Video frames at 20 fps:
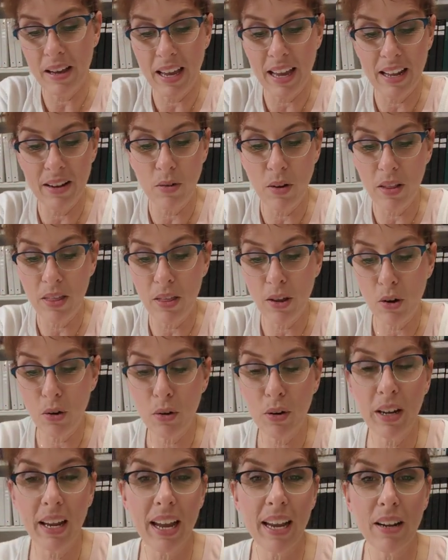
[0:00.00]
and the
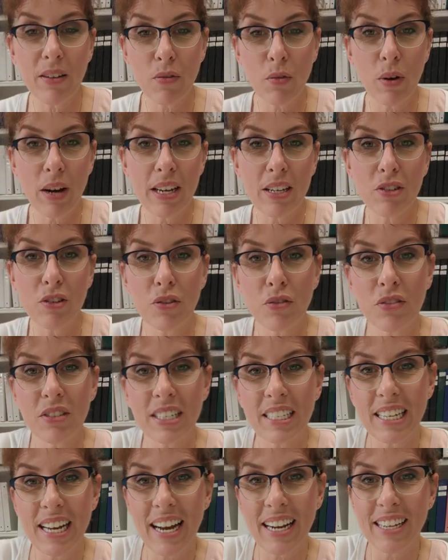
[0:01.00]
creative ways you
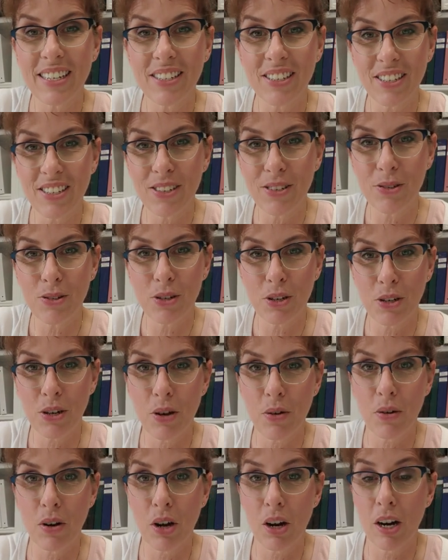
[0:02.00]
decided to use your
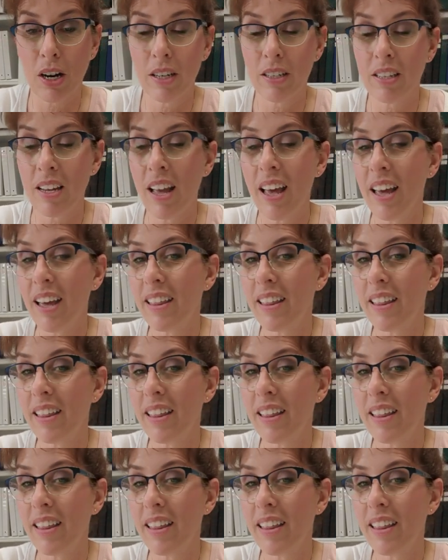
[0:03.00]
note cards.